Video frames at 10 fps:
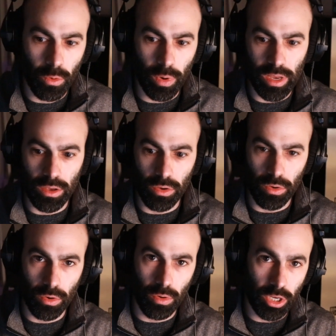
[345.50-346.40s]
When
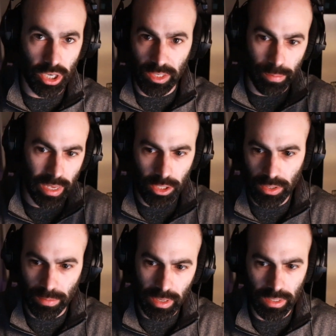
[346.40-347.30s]
you adjust the pitch or
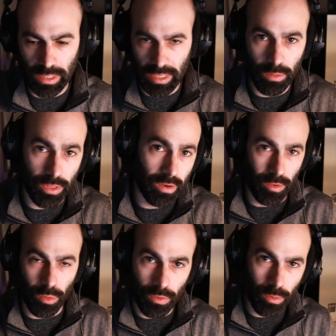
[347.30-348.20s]
something, it's going to stay with it. If
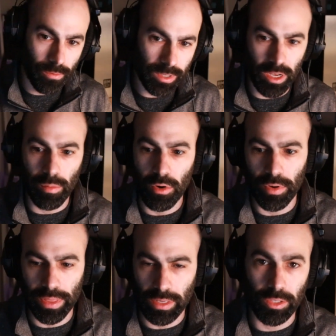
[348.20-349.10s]
you move the roof, it's going to move
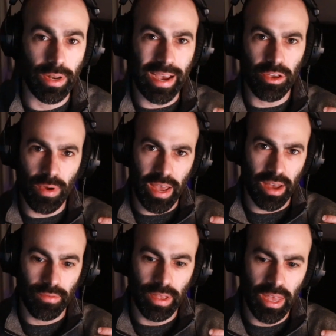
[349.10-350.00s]
with it. So now you
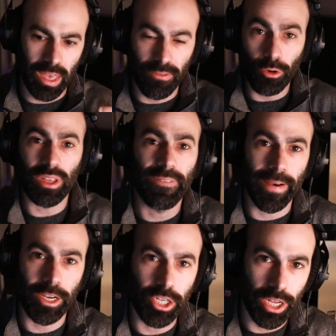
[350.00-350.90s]
have a fully
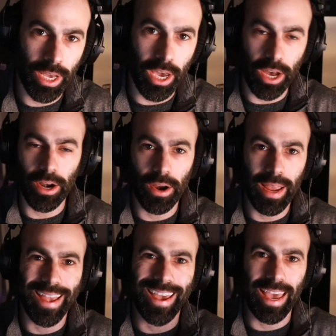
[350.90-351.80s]
functioning gutter
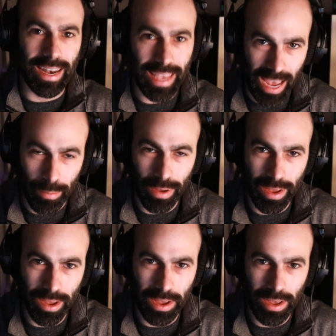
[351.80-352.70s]
end cap.
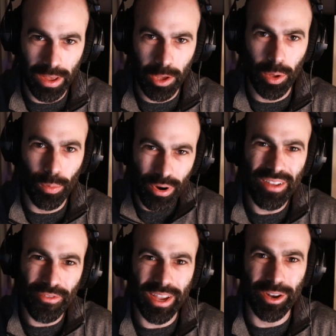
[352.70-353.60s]

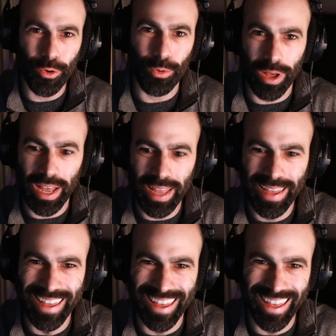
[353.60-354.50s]
Pretty freaking cool, huh?
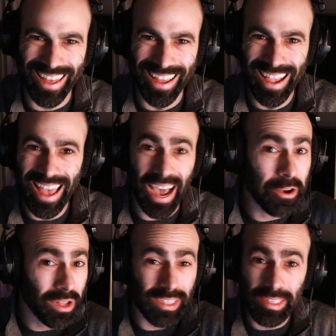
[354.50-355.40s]
I
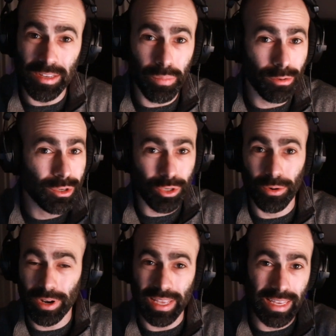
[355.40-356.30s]
know it's a simple,
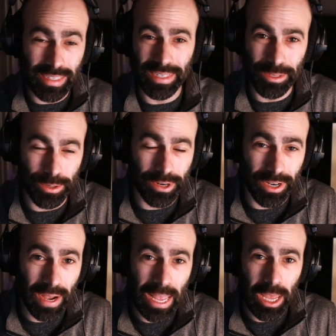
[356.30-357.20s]
short, easy
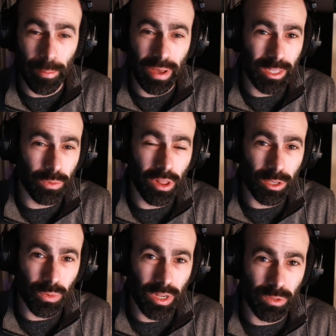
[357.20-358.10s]
tutorial, but it's one of
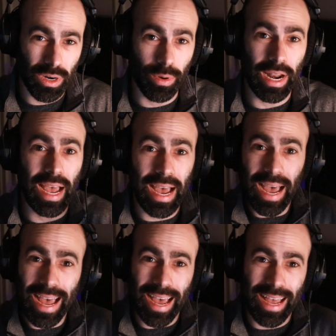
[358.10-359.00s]
those ones where I went,
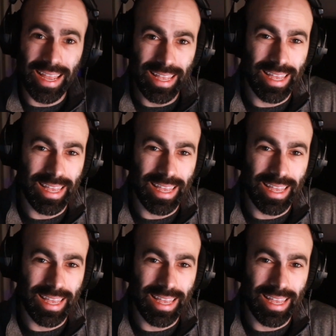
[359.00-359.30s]
aha!